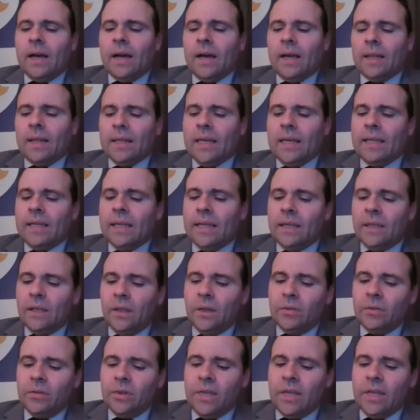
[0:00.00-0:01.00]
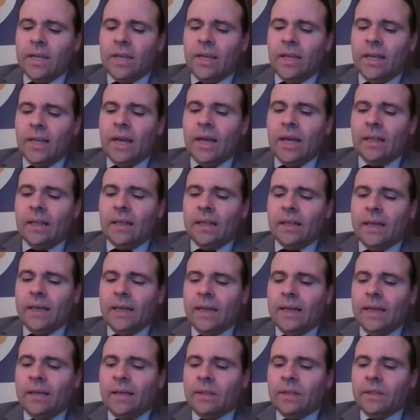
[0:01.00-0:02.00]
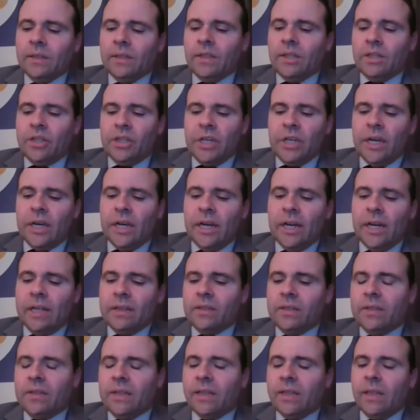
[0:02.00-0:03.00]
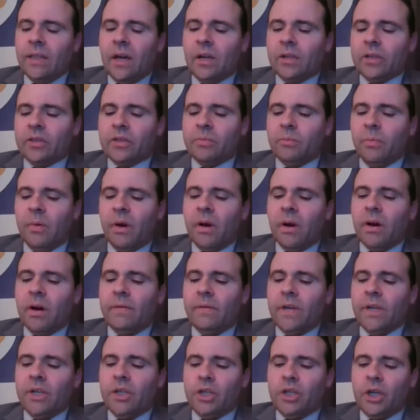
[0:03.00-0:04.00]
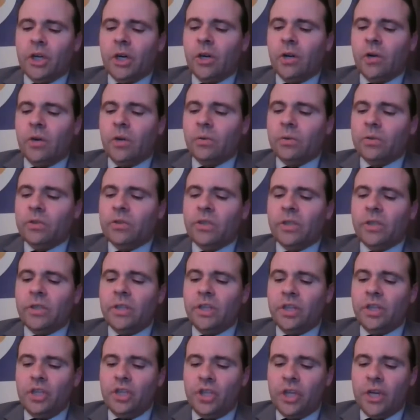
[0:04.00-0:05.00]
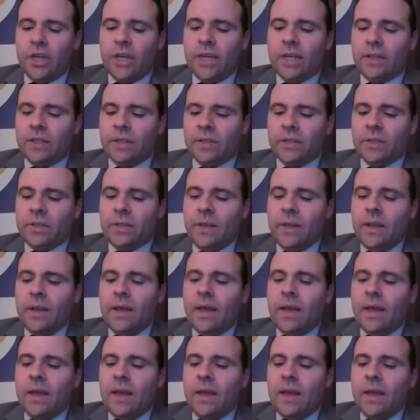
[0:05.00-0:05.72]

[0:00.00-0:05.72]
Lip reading: They did lose Kenny Golladay to the Giants. They lost Marvin Jones to the Jets.